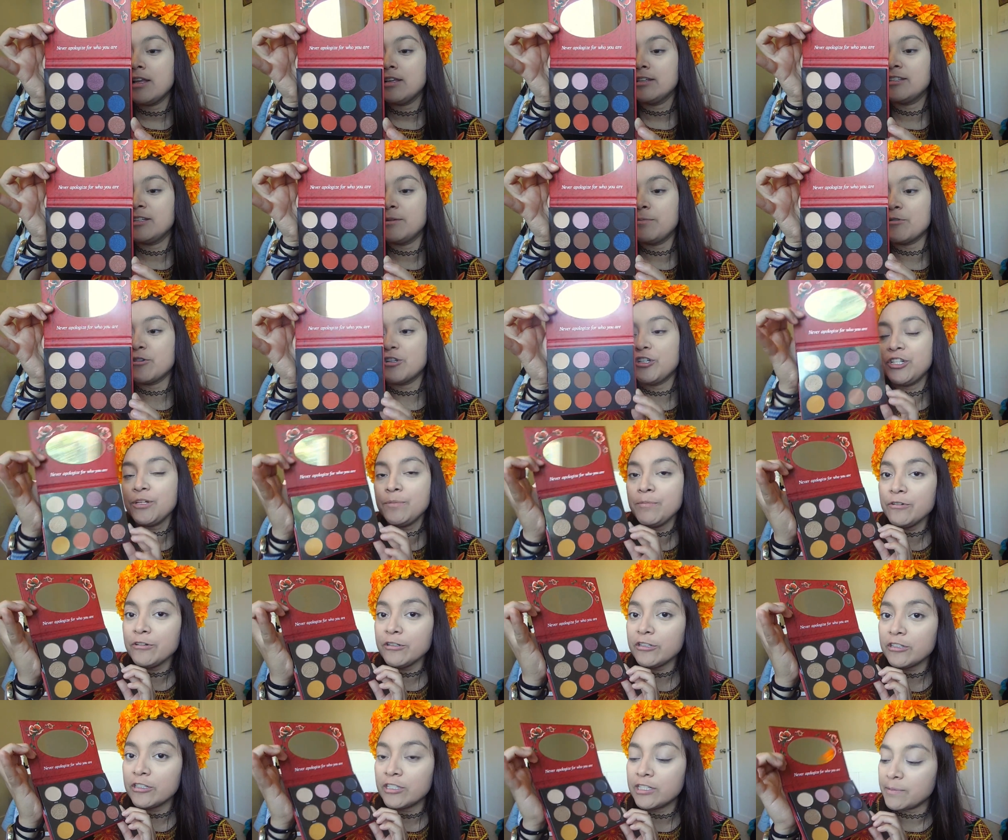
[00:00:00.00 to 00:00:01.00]
Some are
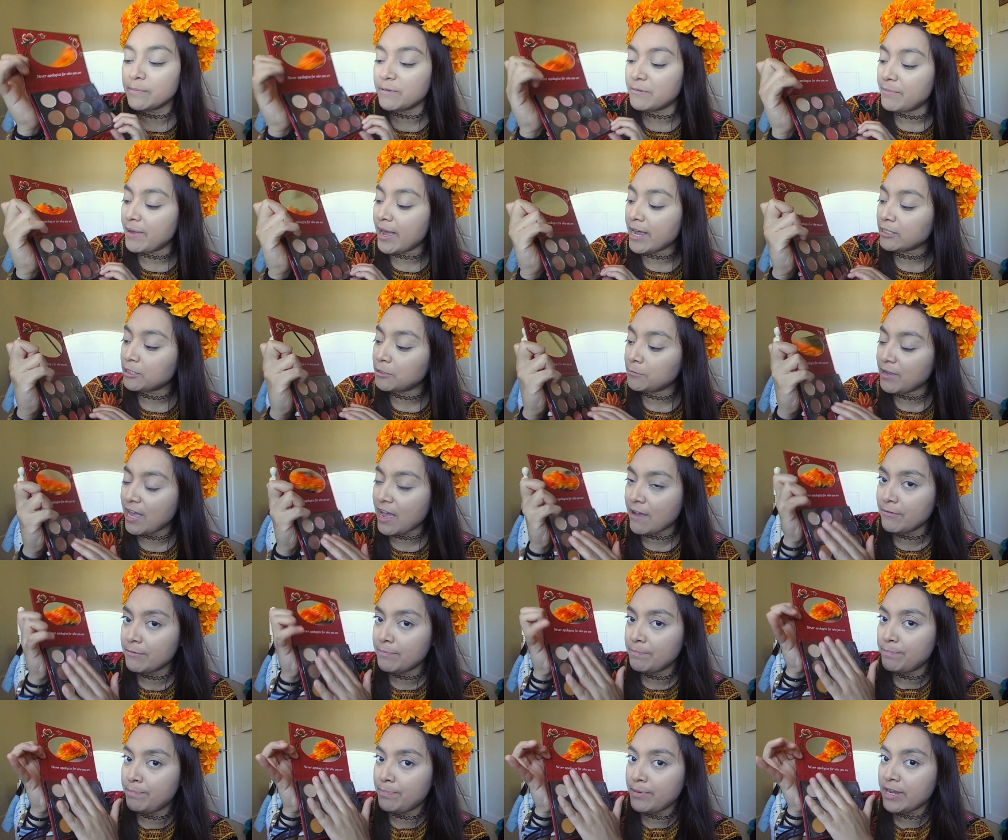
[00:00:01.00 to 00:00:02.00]
shimmers and some are matte, so we have
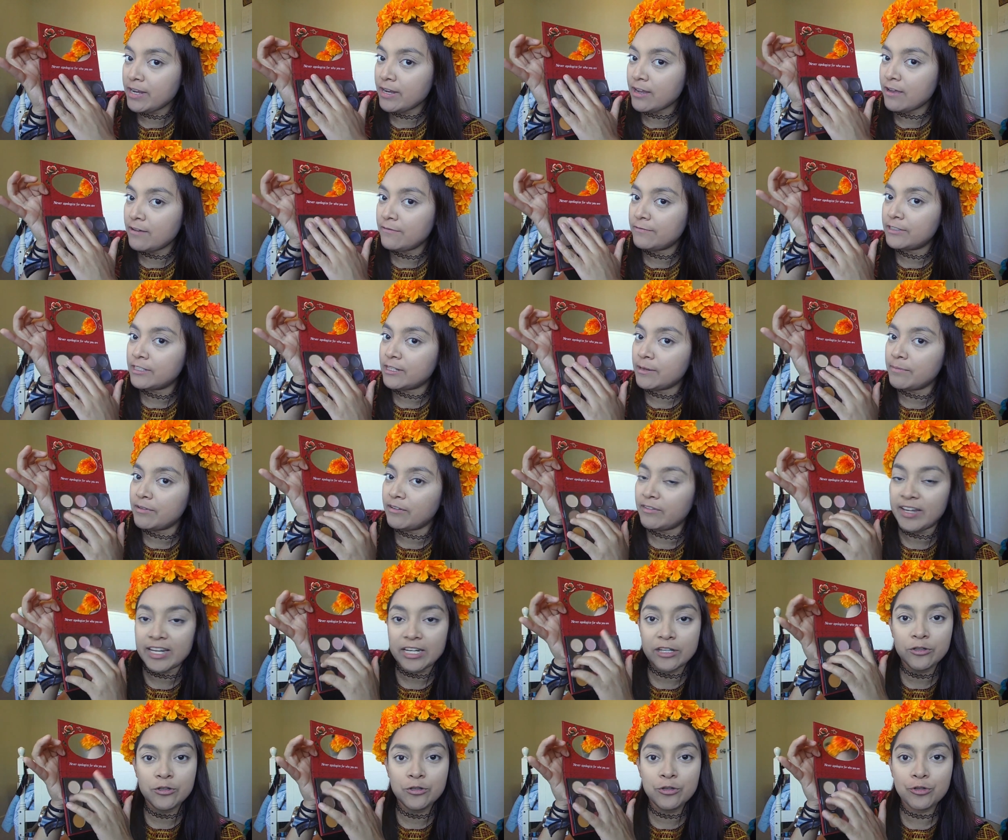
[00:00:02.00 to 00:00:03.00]
a bit of some
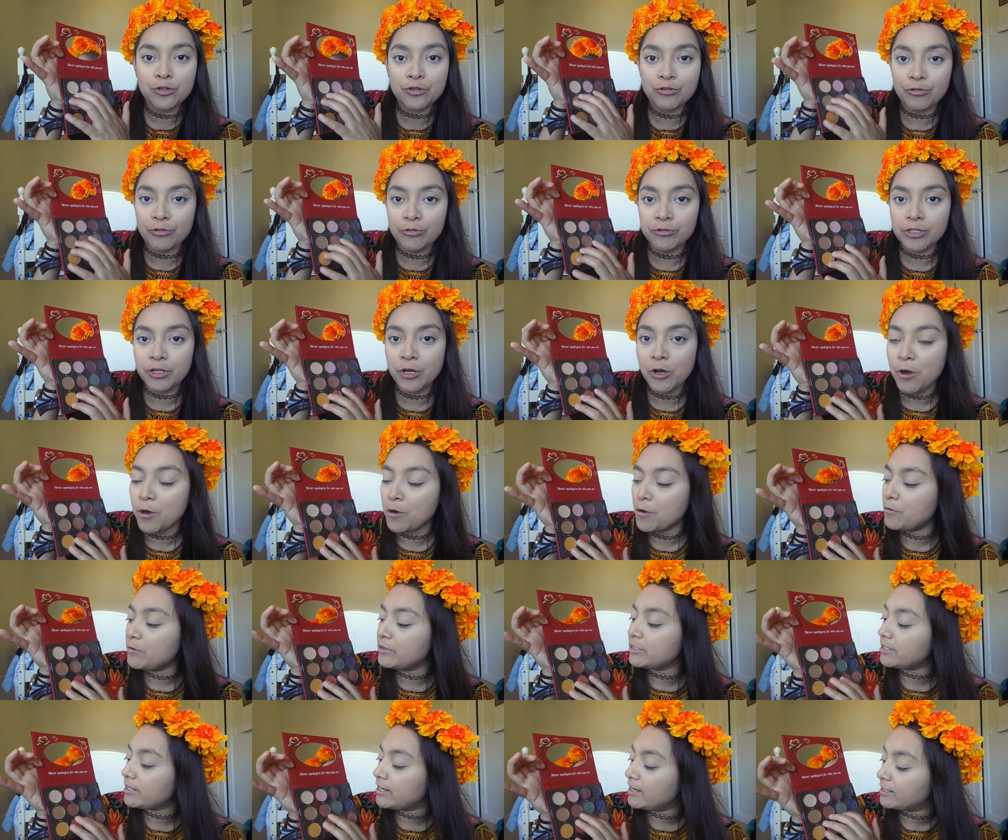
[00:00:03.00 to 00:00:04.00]
like neutral
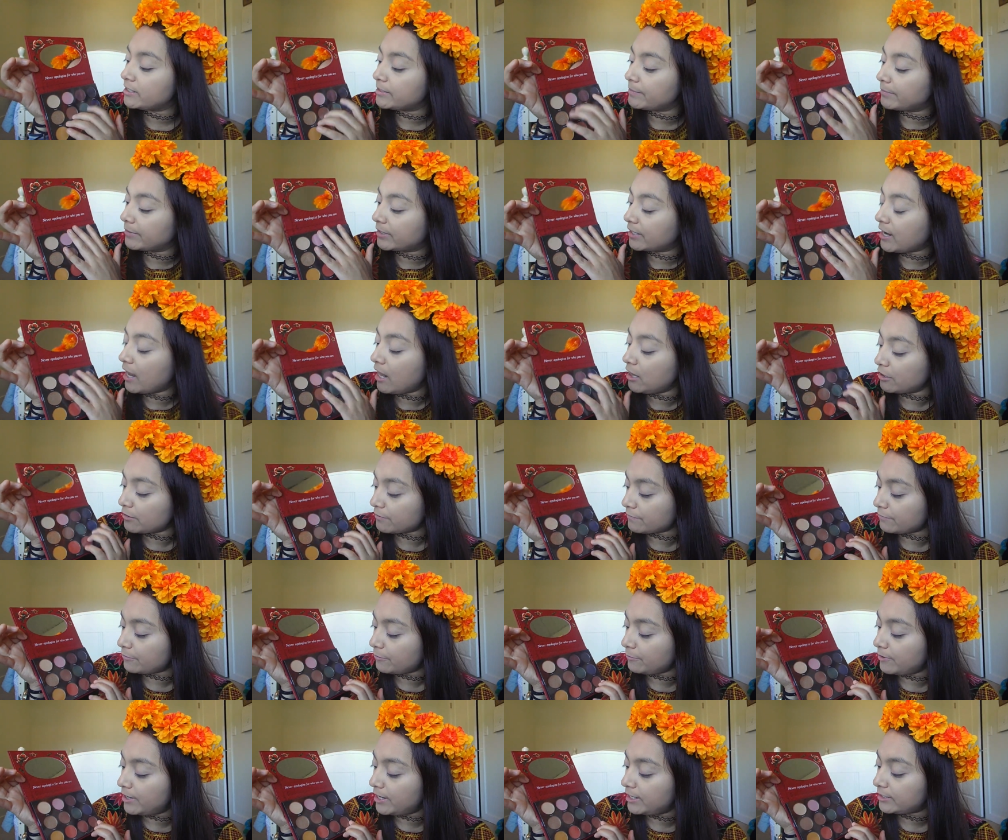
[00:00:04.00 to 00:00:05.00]
tones and then some
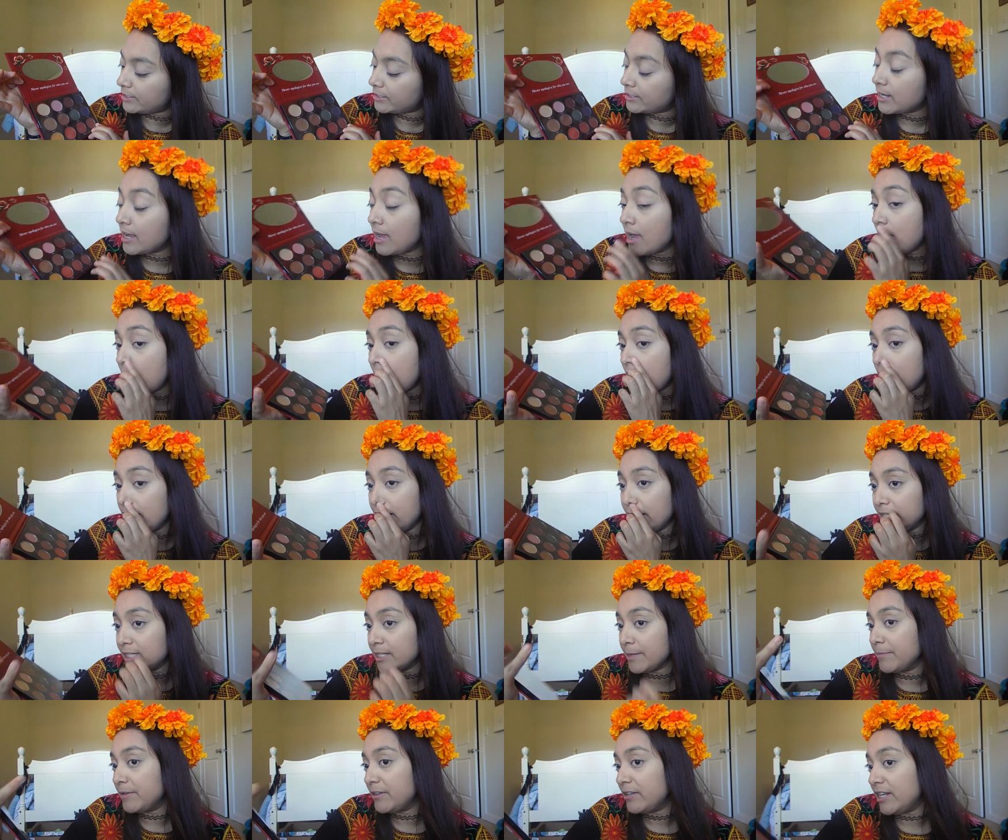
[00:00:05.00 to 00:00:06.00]
colorful ones. I
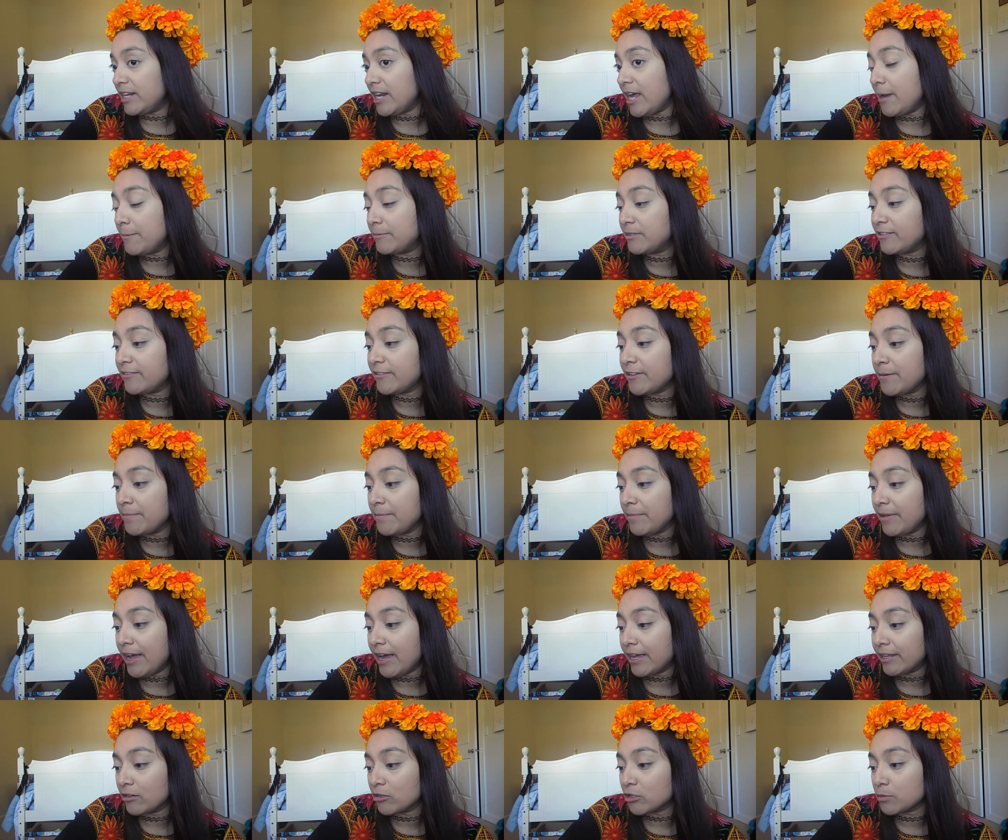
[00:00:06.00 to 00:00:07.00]
like some of the names of them,
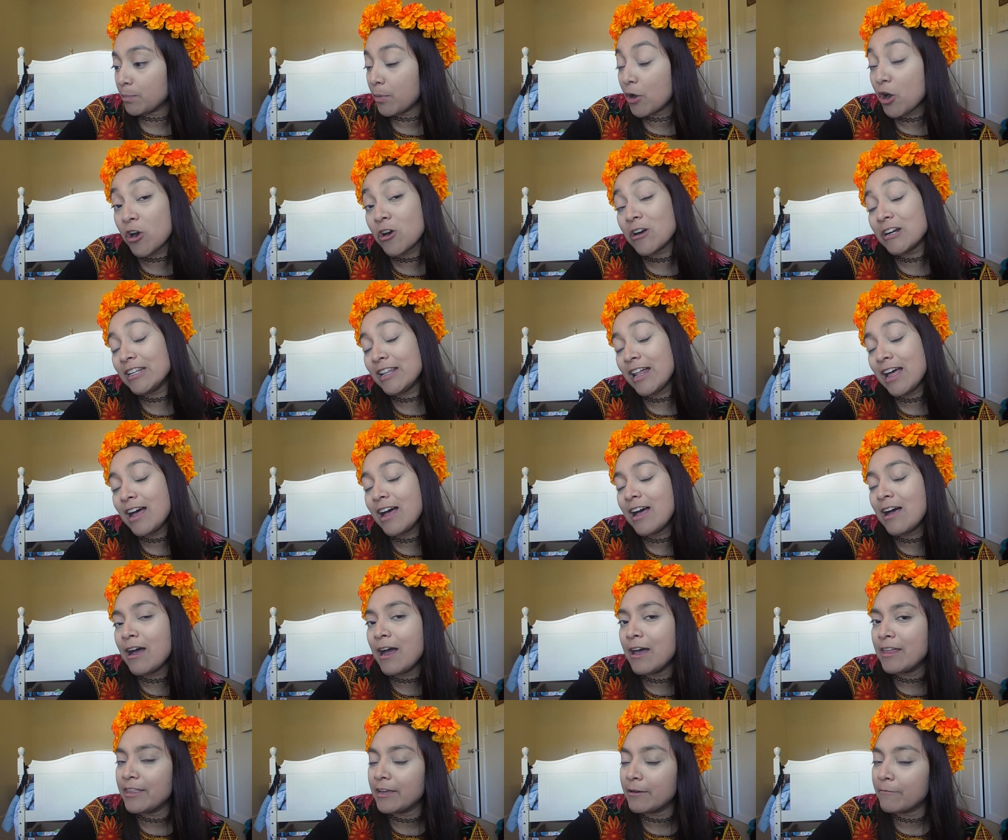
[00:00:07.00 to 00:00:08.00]
like there's Perla,
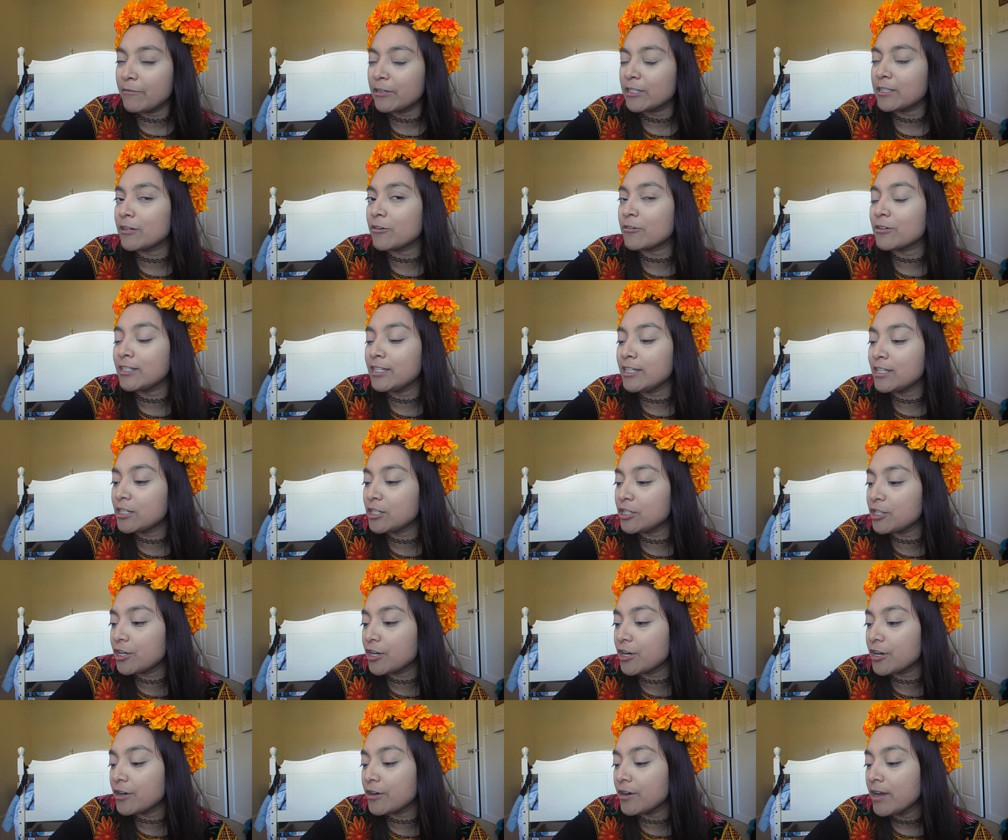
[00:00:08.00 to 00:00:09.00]
I think What's Her
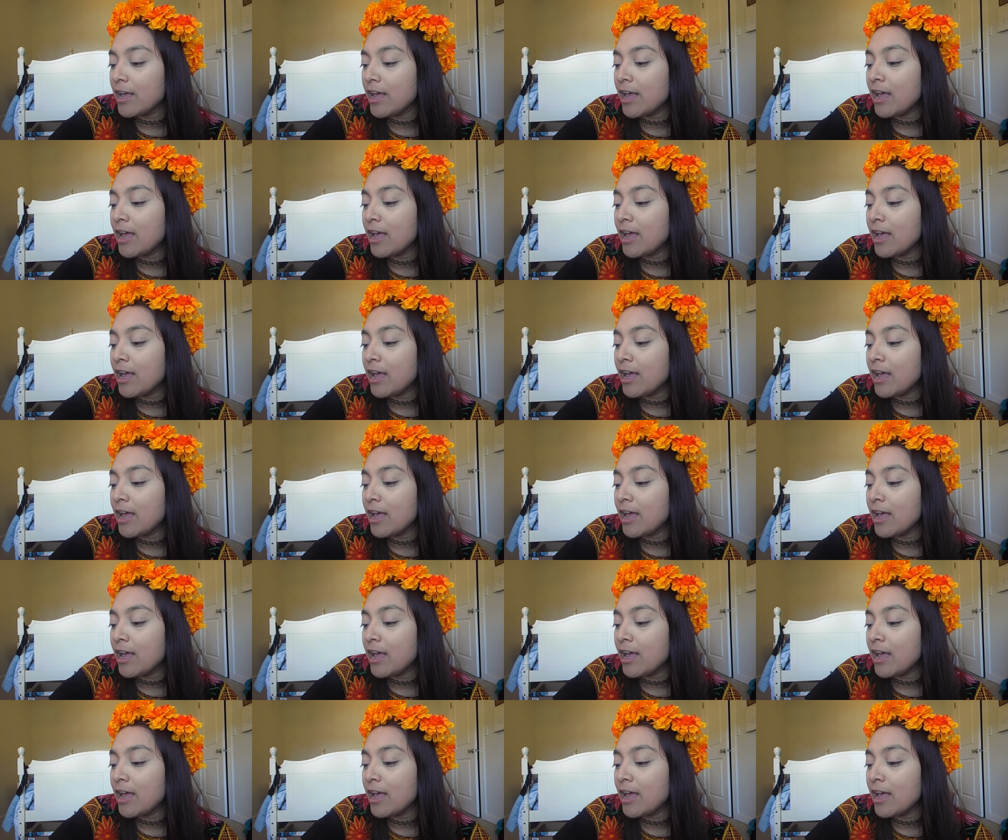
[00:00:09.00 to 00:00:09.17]
Sister,